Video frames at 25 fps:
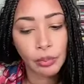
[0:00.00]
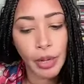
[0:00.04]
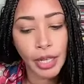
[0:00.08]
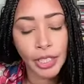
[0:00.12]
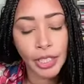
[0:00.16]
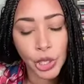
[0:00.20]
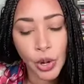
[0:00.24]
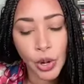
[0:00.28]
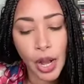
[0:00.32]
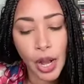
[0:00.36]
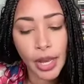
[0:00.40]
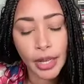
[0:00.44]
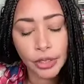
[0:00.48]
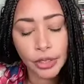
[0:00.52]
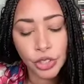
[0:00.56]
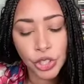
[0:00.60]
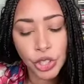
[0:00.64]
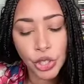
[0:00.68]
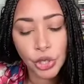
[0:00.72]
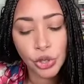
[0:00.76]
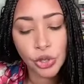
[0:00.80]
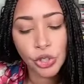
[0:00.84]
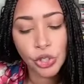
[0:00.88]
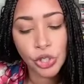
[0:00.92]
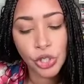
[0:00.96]
by trying
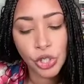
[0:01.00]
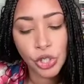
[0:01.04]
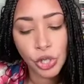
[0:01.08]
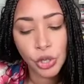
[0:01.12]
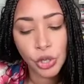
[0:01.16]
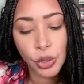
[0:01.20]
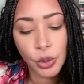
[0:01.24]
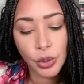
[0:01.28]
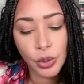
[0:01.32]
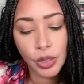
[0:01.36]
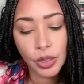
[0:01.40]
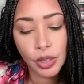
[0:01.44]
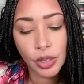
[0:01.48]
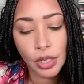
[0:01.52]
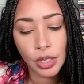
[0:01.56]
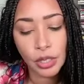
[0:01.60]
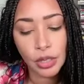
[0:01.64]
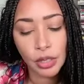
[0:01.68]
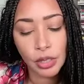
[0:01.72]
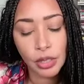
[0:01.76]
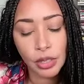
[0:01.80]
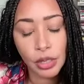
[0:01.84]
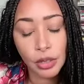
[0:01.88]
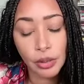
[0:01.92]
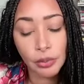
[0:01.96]
to soothe
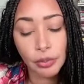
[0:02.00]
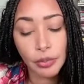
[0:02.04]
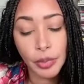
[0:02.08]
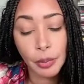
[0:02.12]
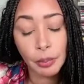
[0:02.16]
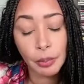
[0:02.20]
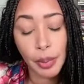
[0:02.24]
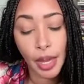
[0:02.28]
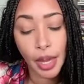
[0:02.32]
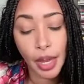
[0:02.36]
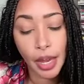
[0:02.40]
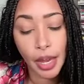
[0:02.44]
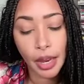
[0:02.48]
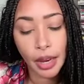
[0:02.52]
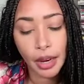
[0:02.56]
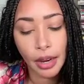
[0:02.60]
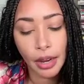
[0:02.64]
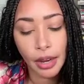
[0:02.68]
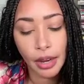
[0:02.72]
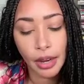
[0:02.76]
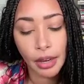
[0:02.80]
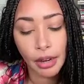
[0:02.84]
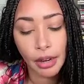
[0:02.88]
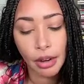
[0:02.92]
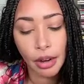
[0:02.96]
the
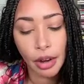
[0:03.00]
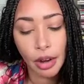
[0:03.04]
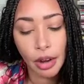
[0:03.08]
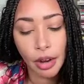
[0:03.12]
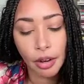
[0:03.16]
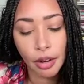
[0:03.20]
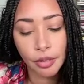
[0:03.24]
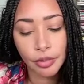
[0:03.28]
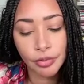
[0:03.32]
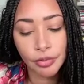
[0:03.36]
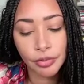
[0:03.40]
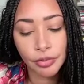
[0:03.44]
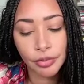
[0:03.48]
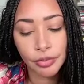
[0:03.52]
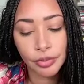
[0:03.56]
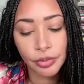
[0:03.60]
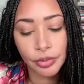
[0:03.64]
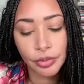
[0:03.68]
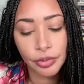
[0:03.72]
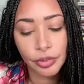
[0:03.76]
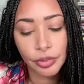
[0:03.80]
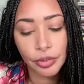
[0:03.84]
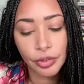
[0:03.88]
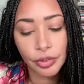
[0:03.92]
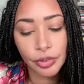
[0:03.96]
pain of
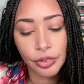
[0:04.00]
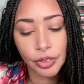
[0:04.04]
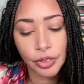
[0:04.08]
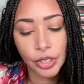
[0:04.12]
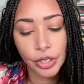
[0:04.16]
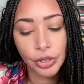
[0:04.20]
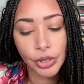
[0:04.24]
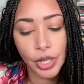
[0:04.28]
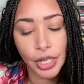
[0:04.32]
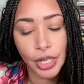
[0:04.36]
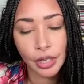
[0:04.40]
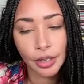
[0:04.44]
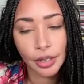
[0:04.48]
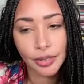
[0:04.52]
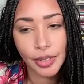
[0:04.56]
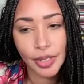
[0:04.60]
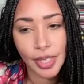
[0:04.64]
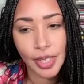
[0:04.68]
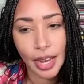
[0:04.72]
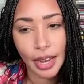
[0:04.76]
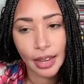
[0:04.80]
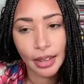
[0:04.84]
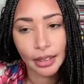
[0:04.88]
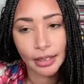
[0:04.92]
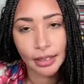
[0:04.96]
the grit of
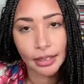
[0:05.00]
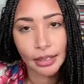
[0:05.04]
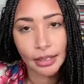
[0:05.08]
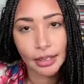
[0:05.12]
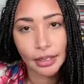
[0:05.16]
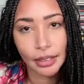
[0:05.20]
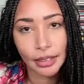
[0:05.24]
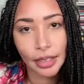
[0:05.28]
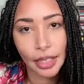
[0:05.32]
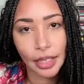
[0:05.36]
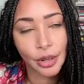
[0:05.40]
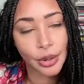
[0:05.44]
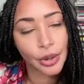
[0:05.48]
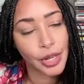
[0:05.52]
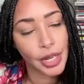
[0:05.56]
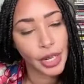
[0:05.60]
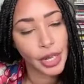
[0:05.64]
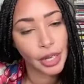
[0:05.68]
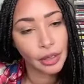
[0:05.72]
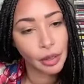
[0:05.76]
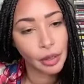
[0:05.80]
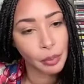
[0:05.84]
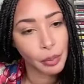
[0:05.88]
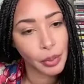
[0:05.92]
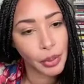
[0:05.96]
sand, they
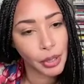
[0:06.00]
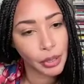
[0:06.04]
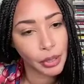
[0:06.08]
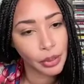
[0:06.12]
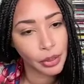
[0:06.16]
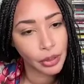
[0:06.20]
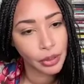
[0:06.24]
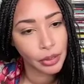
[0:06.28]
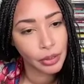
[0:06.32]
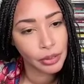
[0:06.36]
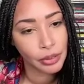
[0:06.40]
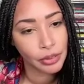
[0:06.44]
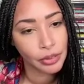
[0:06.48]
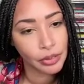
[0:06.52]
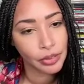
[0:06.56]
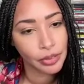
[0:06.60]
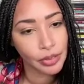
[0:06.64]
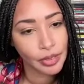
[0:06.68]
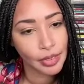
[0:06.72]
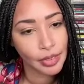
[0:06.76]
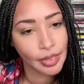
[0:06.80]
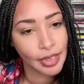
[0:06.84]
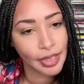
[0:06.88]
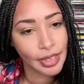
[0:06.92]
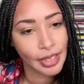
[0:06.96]
create the pearl,
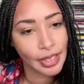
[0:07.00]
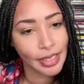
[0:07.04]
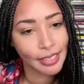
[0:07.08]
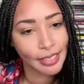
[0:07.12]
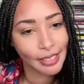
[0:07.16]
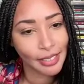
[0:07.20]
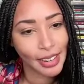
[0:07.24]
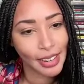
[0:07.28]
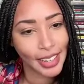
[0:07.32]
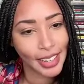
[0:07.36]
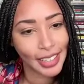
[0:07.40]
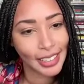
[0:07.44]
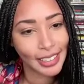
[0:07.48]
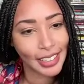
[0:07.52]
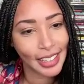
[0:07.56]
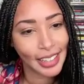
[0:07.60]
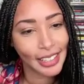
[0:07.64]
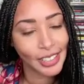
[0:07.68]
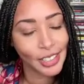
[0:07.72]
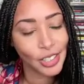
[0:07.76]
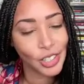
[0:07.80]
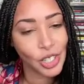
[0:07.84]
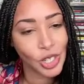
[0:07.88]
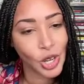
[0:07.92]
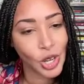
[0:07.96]
right?
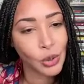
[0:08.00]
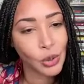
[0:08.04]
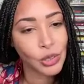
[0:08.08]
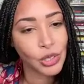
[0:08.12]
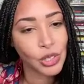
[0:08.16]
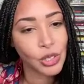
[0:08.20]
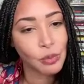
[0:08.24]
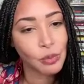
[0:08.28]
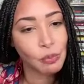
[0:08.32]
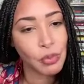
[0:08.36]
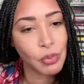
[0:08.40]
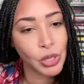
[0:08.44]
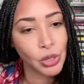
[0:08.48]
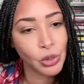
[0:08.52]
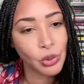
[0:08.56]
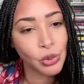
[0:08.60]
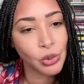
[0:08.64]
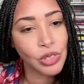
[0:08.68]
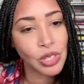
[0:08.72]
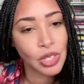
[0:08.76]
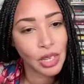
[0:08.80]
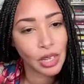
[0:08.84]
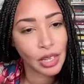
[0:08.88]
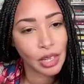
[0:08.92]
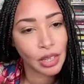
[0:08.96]
And so it's
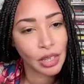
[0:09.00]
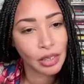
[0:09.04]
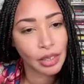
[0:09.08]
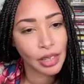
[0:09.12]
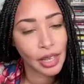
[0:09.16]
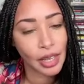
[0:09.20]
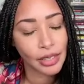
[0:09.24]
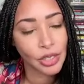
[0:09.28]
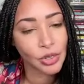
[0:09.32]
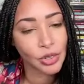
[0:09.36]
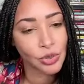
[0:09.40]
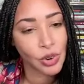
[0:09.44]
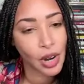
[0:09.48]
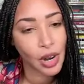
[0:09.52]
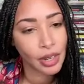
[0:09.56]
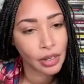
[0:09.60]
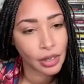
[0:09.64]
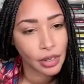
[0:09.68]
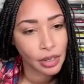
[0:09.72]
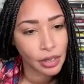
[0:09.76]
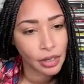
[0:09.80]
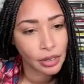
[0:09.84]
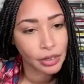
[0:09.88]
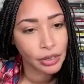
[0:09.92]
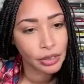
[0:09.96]
beauty that's
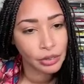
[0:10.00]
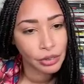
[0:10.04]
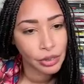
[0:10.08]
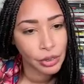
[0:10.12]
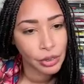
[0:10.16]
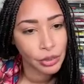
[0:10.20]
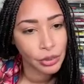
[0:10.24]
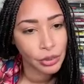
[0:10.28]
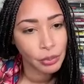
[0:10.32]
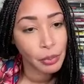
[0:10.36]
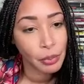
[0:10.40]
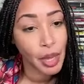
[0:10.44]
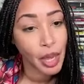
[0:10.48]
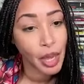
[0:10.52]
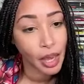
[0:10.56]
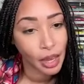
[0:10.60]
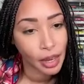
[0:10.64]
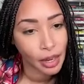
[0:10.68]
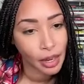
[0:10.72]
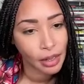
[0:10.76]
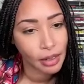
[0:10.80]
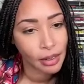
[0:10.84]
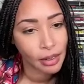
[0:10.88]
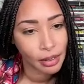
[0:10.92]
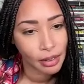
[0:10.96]
rendered through
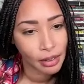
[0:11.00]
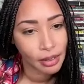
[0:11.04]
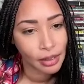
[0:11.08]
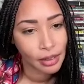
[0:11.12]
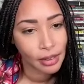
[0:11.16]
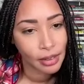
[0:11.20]
pain.